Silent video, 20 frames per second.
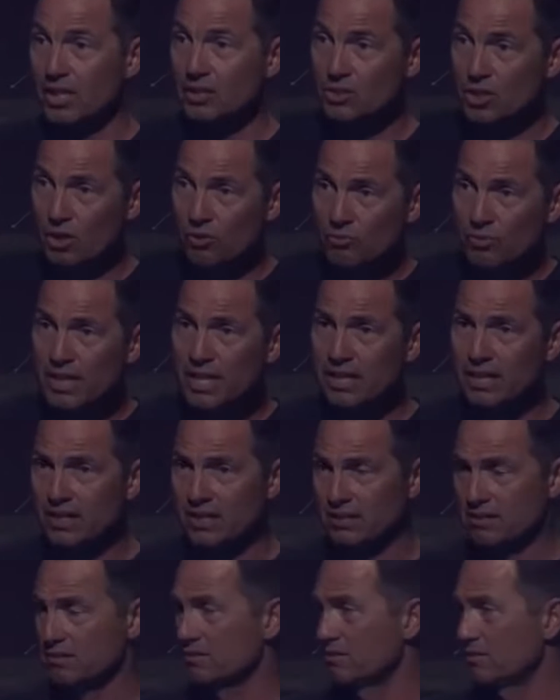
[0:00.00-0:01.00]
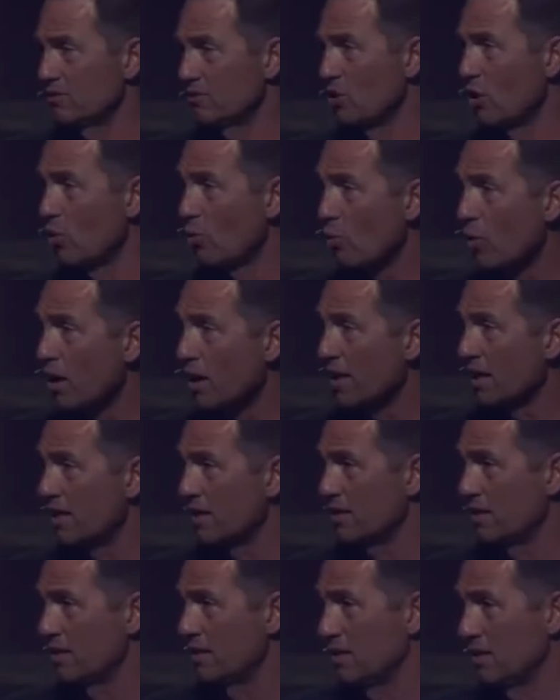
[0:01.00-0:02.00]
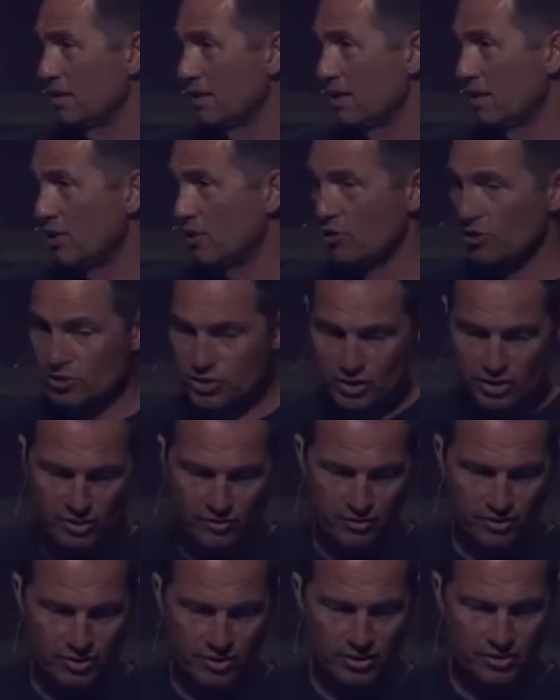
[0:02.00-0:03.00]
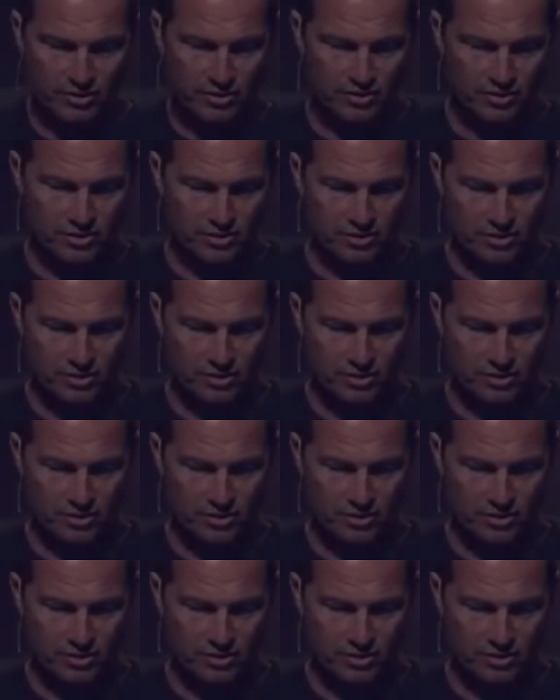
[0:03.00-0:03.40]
Don't need it, don't want it. You know, there's a,